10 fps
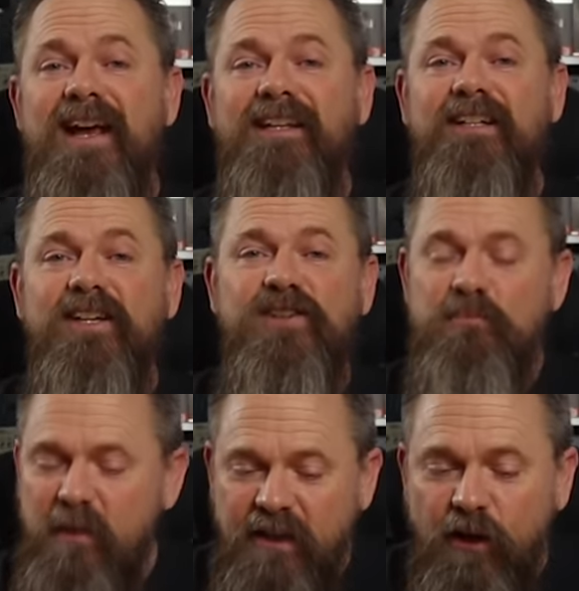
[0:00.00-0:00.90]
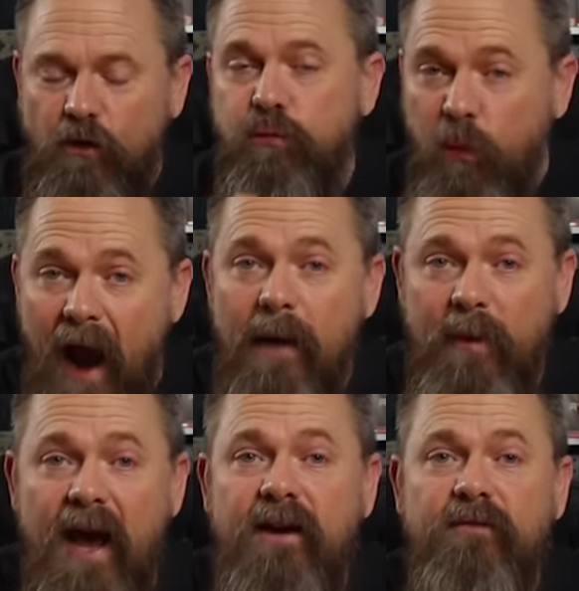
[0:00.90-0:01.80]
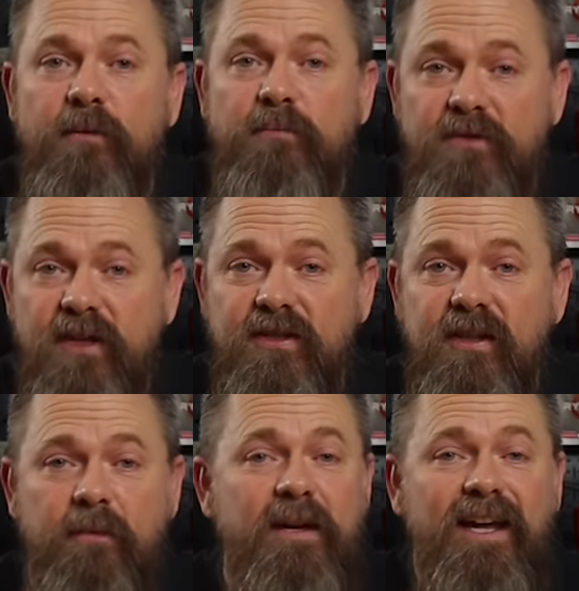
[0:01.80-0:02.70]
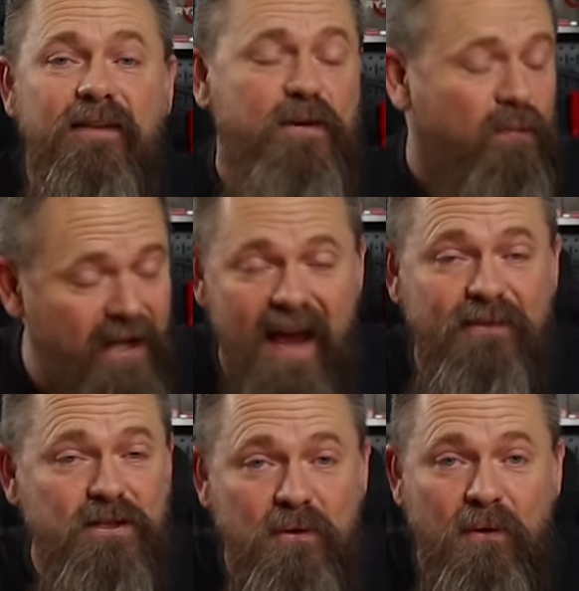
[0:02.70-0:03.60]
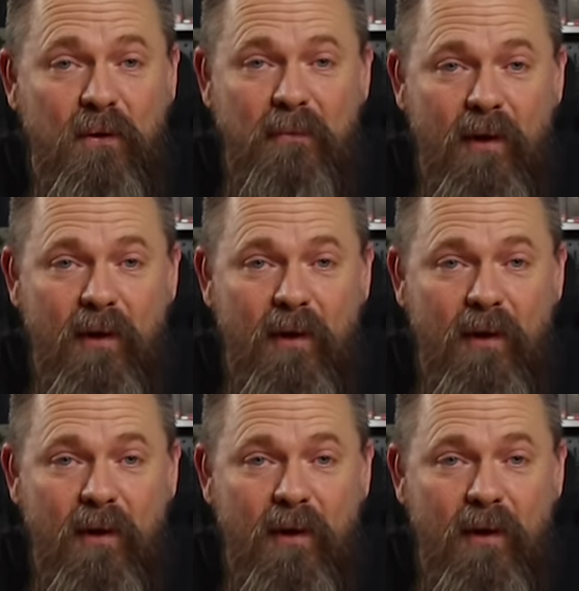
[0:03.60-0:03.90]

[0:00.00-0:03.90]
that doesn't beat the crap out of the system if you only have a dual core